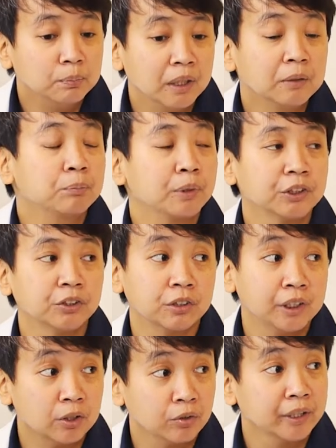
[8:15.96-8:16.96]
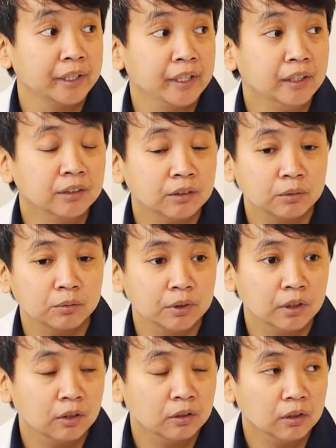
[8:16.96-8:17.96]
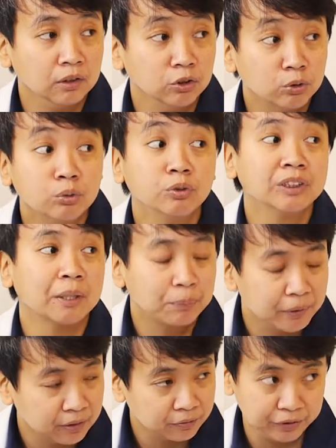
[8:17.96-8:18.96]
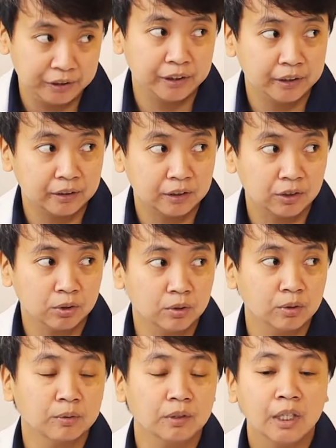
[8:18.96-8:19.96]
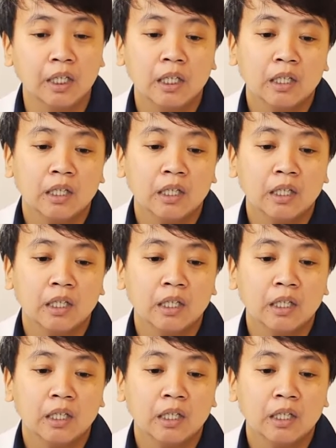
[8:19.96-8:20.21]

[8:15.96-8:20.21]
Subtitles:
blood pressure recordings on two separate visits. So